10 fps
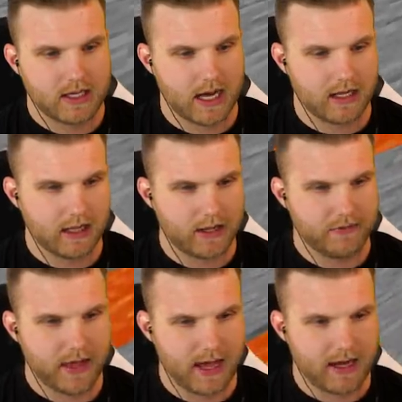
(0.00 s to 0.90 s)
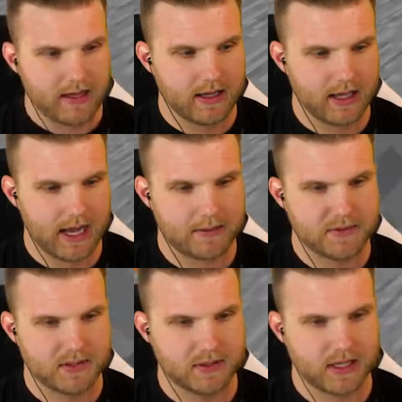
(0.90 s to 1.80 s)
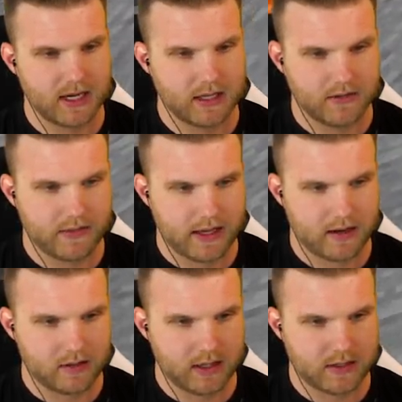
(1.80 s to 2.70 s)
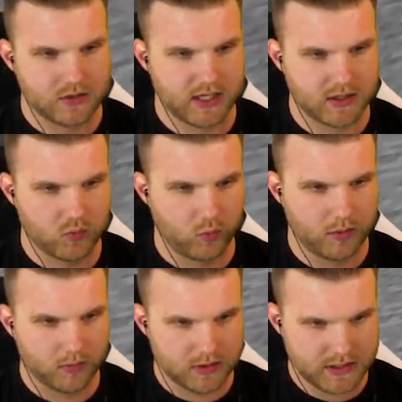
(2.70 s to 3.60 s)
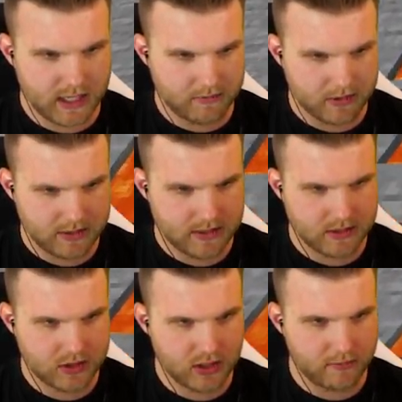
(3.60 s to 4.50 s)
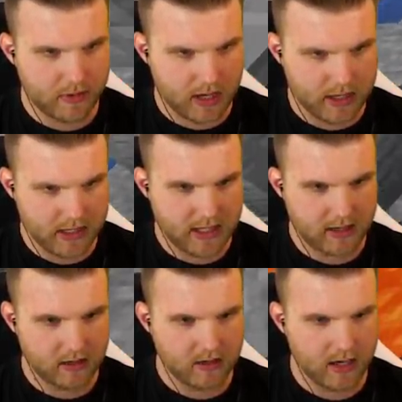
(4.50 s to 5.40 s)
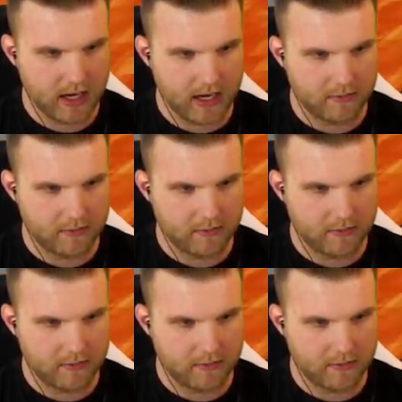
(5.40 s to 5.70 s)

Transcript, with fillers: Gotta love that. Absolutely gotta love that. Okay, let's try this one more time. Is jump onto here, and I